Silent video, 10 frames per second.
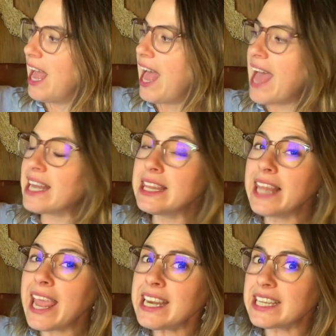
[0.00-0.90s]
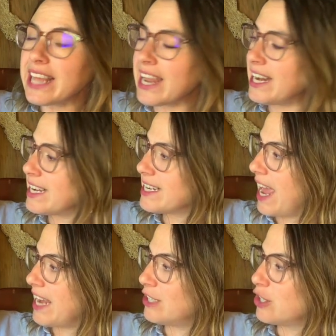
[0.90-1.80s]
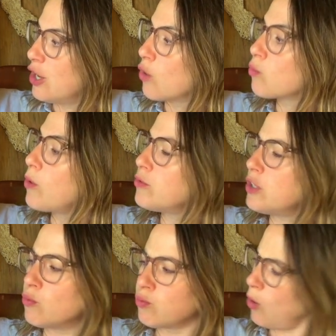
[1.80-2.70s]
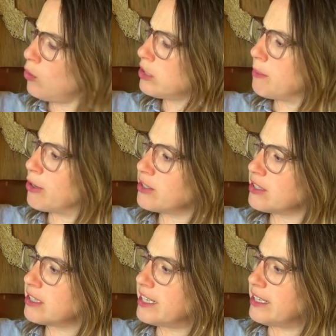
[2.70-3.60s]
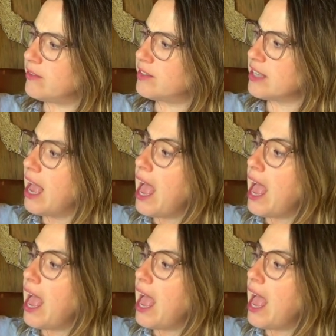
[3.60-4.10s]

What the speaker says: And late at night, Rosie rolled up her sleeves